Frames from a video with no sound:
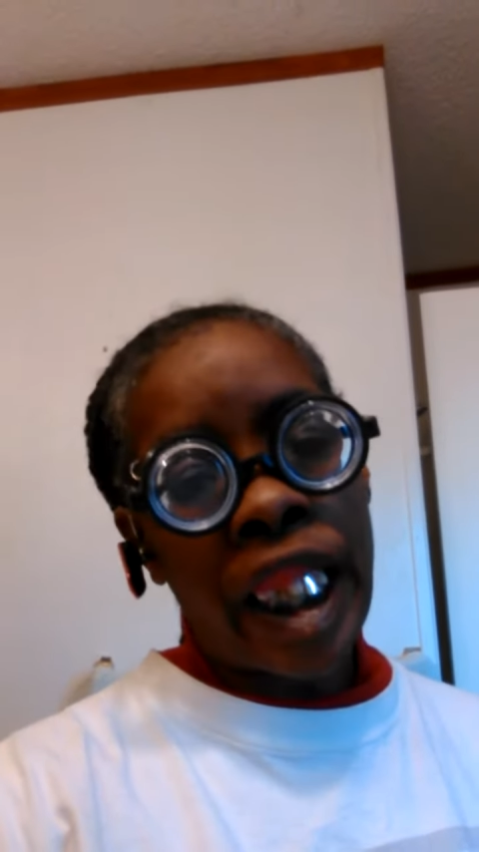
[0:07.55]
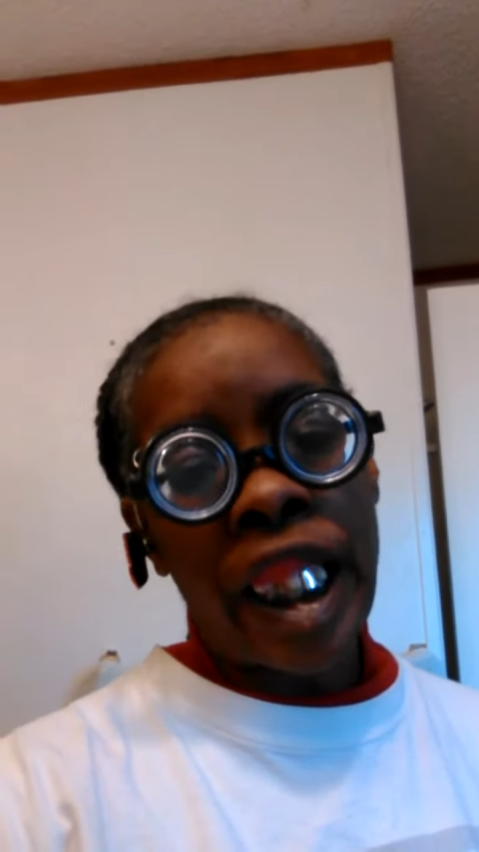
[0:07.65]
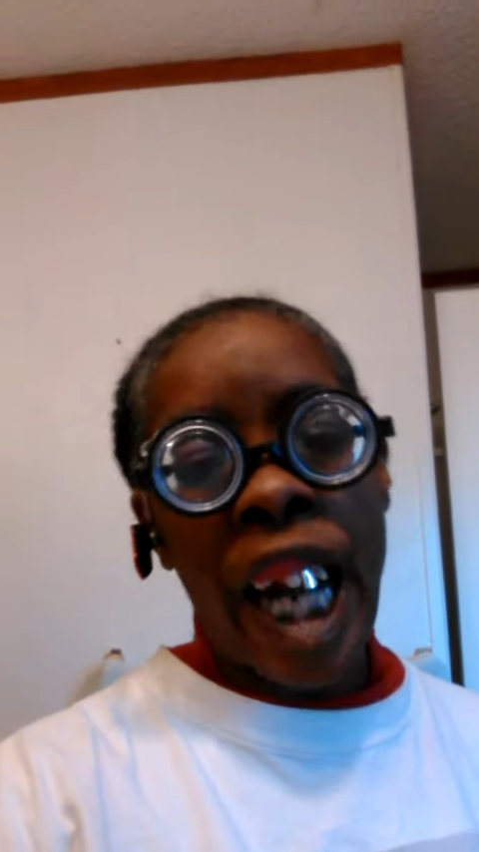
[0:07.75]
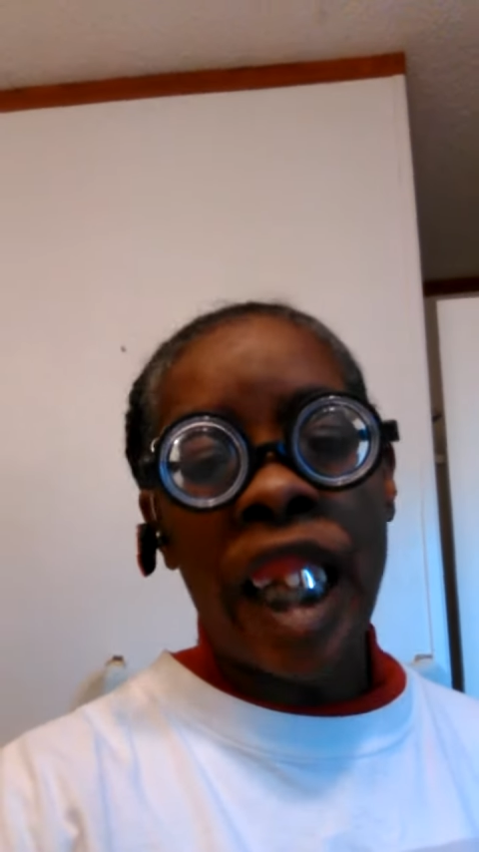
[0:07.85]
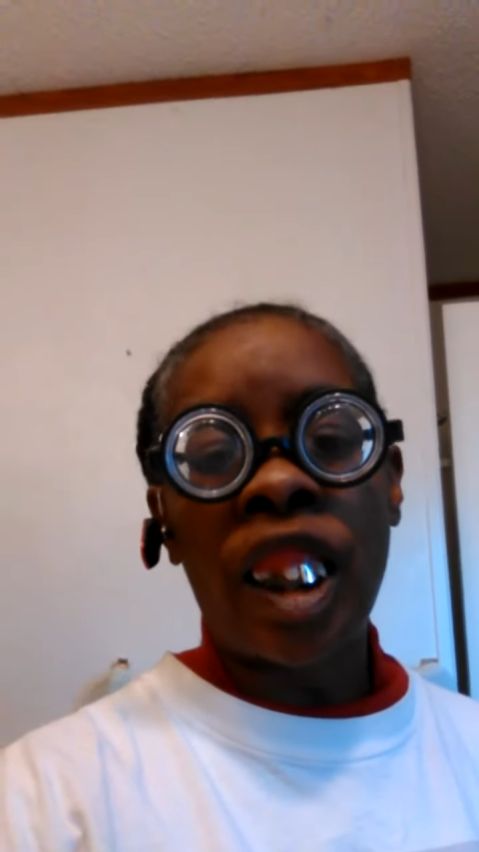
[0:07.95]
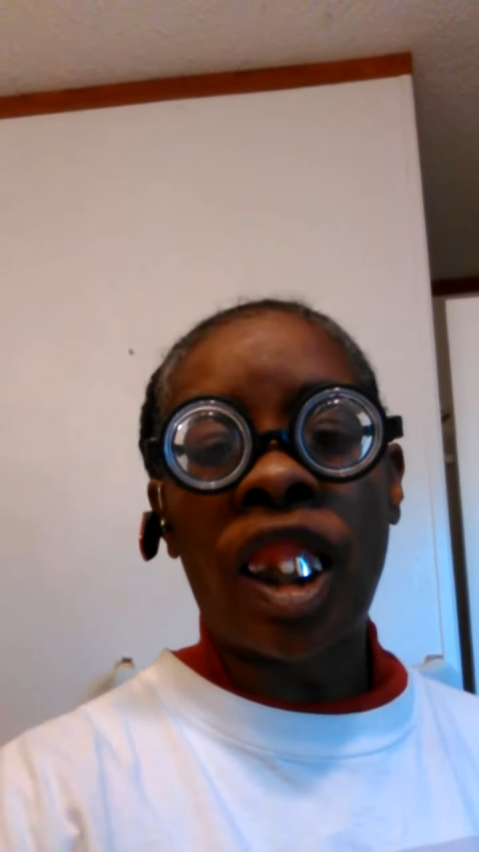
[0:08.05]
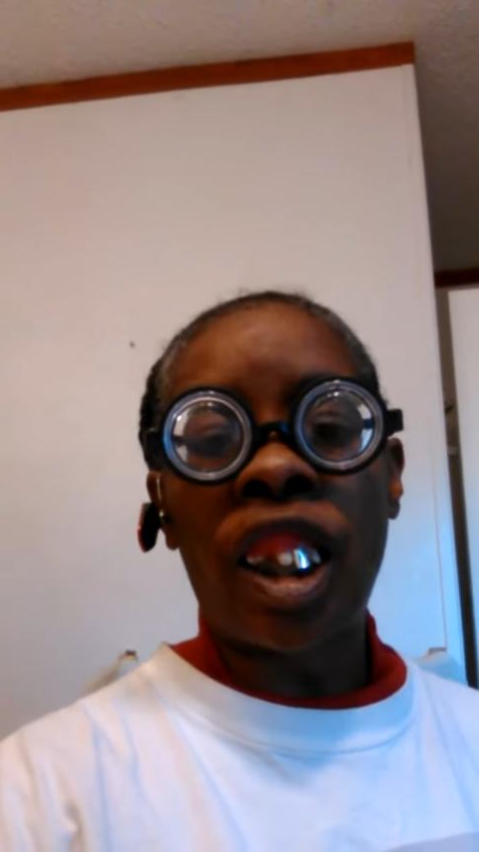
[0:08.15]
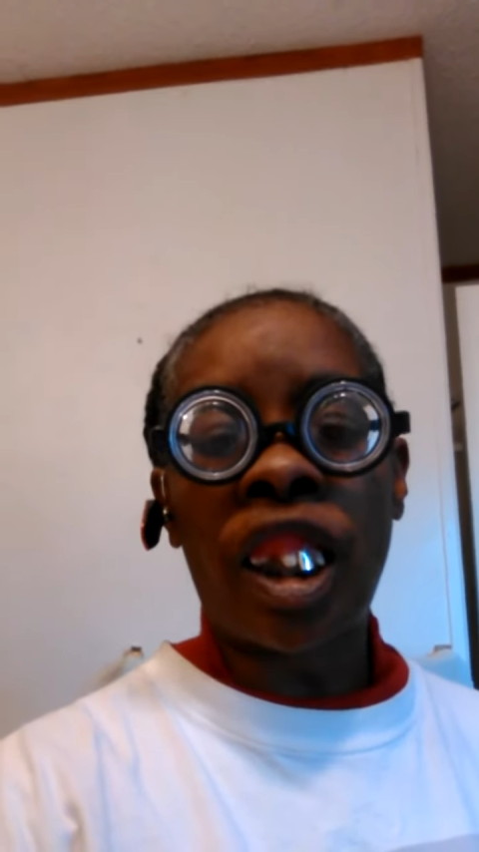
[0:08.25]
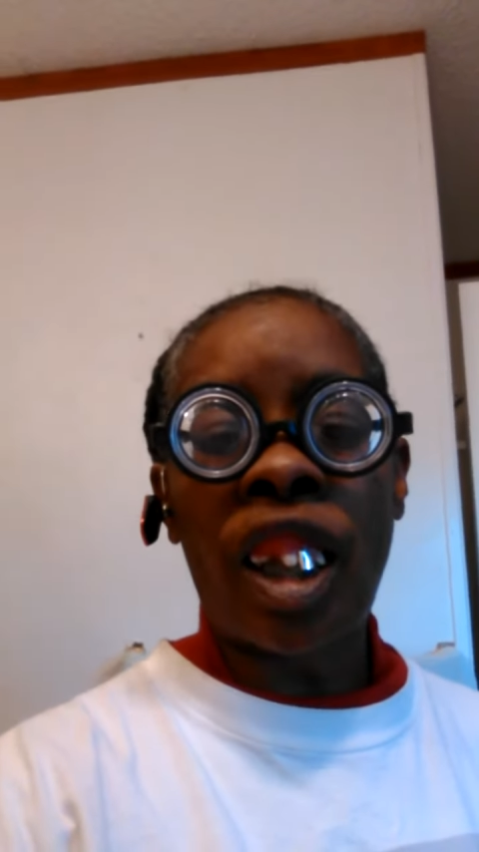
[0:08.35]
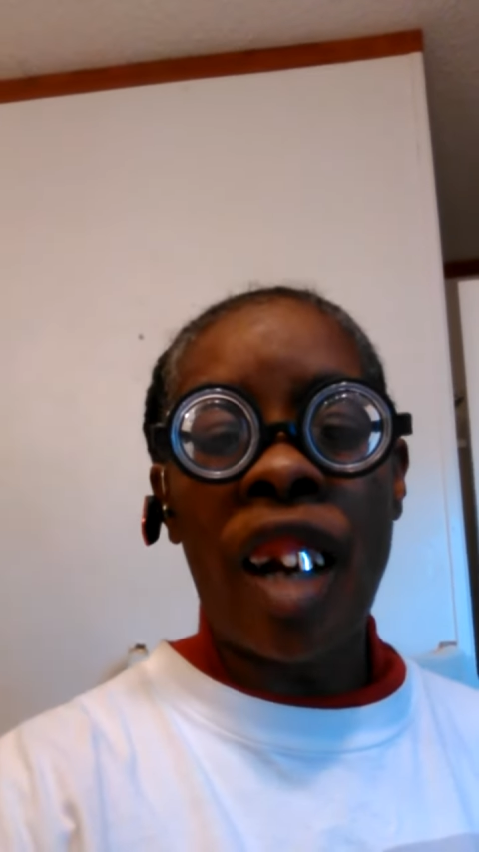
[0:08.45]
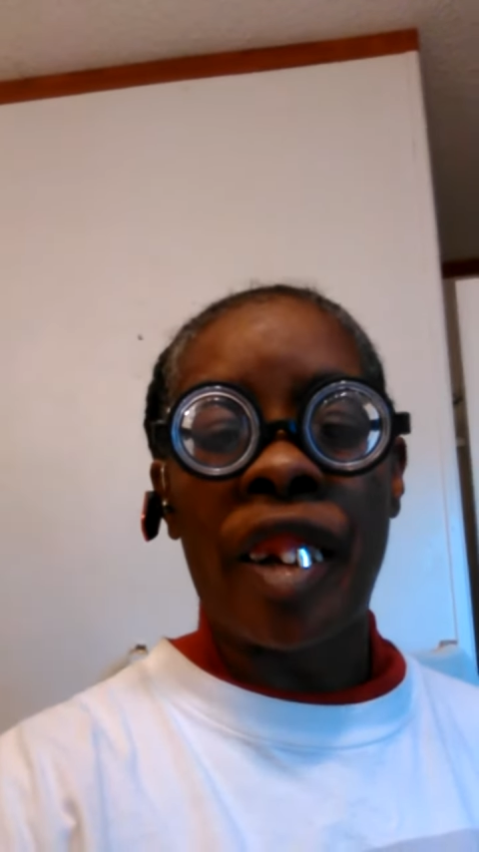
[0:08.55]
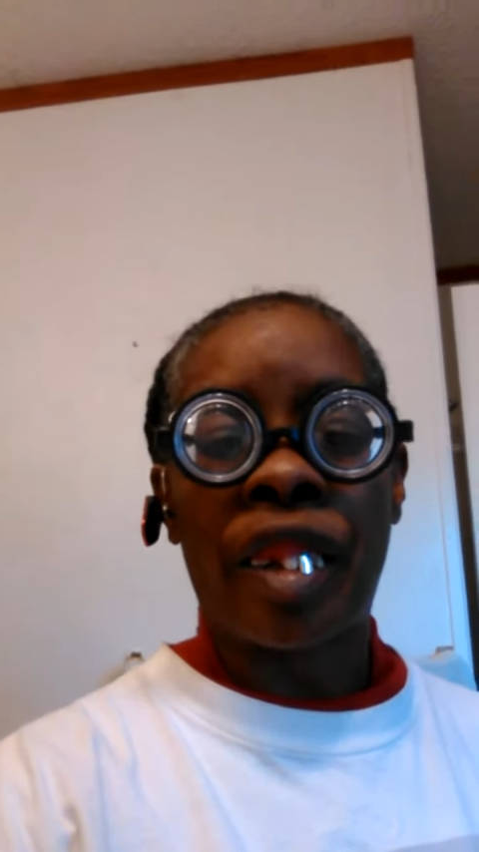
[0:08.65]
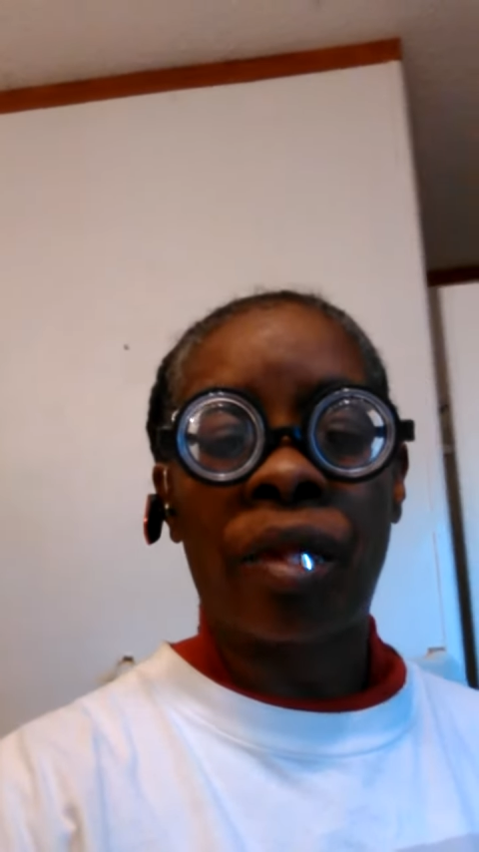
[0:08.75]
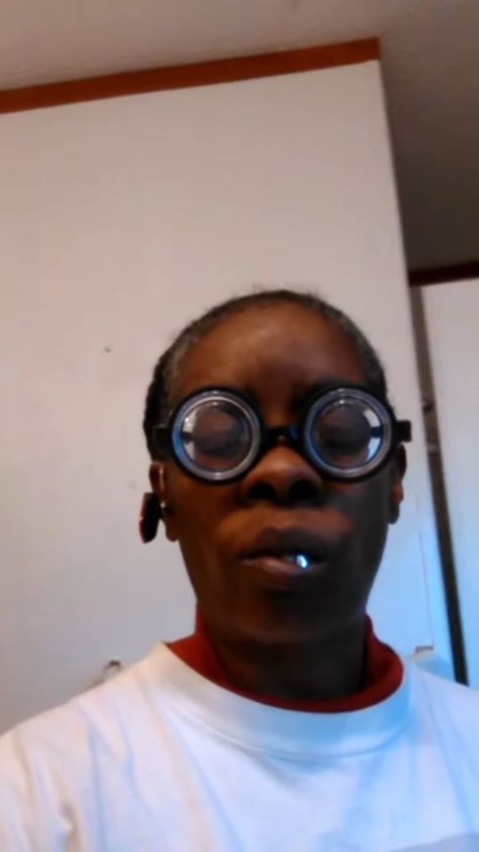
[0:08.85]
today's concern.